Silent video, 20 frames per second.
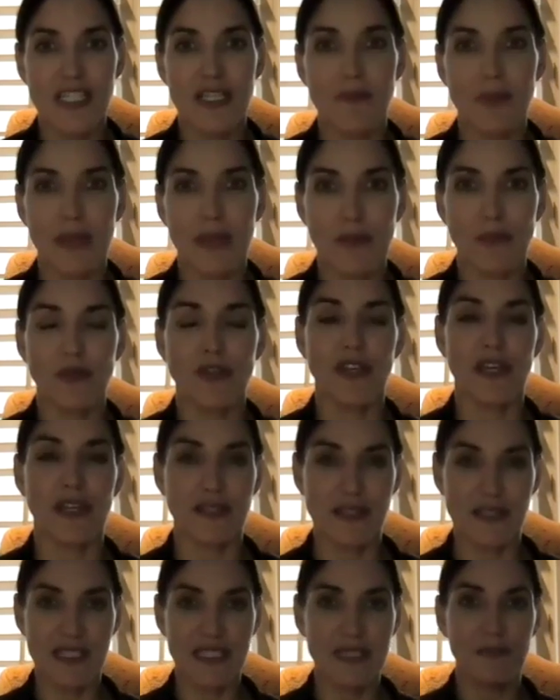be able to
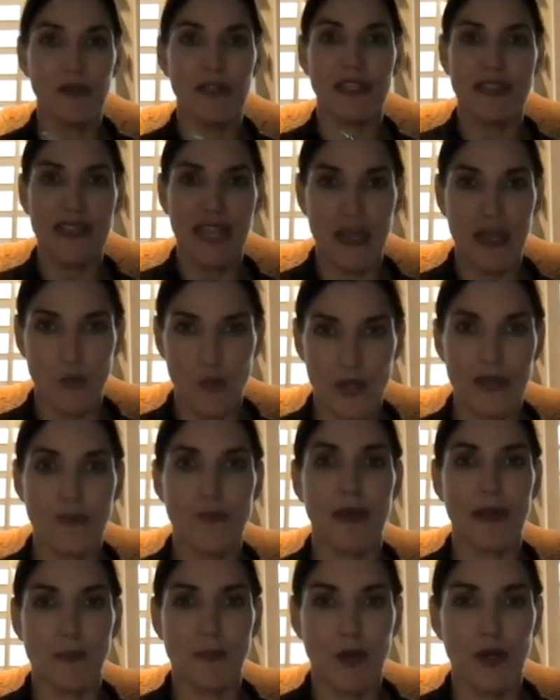split that with my
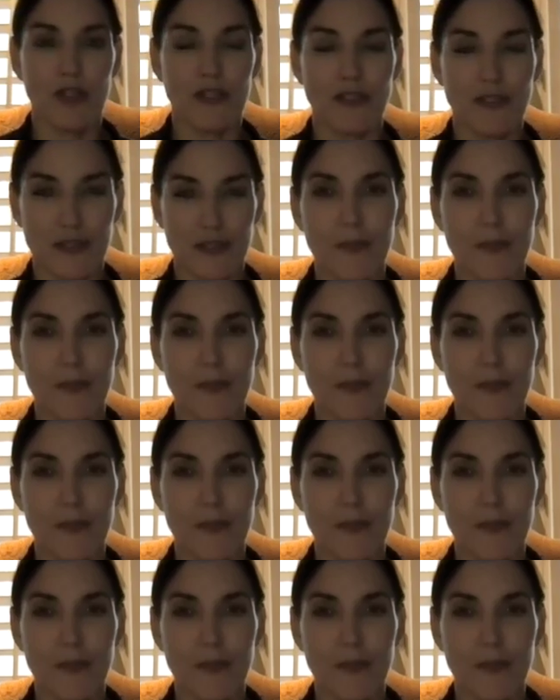partner.